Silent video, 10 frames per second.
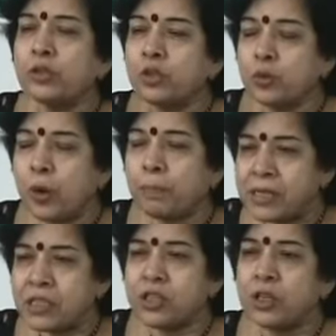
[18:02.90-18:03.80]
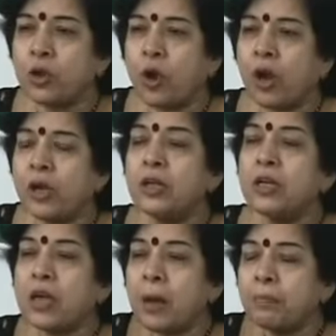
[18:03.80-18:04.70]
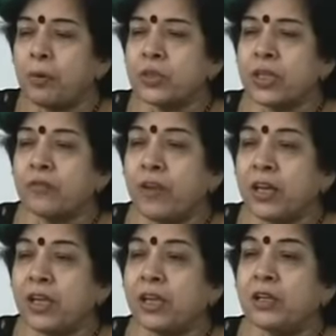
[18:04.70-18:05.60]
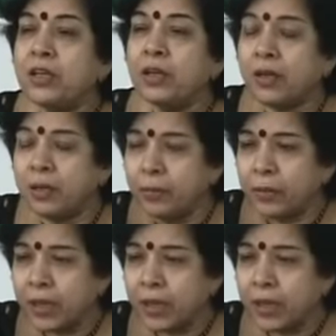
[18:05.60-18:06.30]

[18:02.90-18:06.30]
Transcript: to a personal god composing very uh,